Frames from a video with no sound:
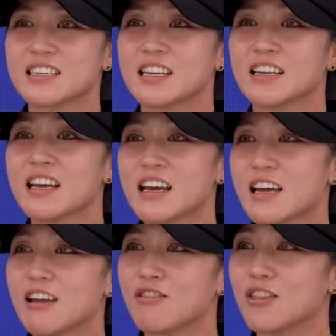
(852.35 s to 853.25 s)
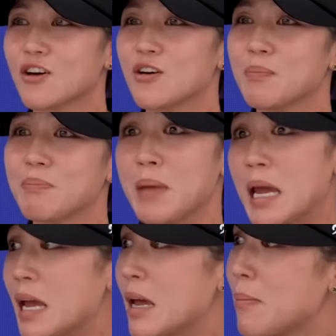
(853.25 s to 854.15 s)
and even though it
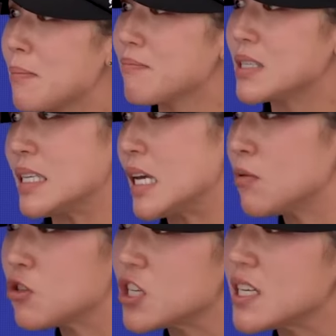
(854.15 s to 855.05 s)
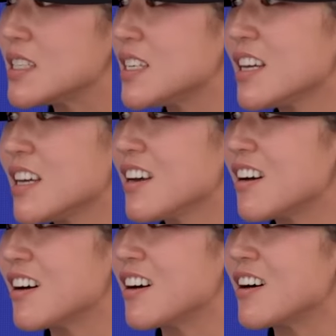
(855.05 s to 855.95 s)
may seem cheesy,
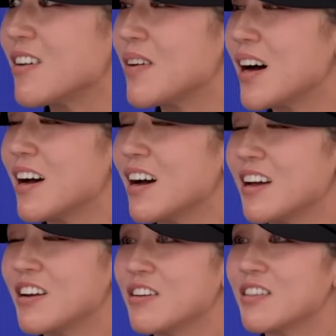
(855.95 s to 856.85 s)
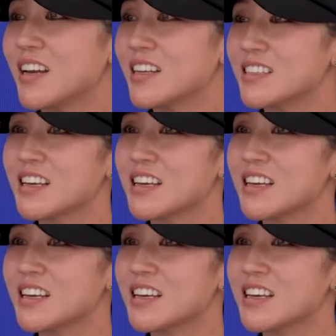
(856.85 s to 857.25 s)
I know that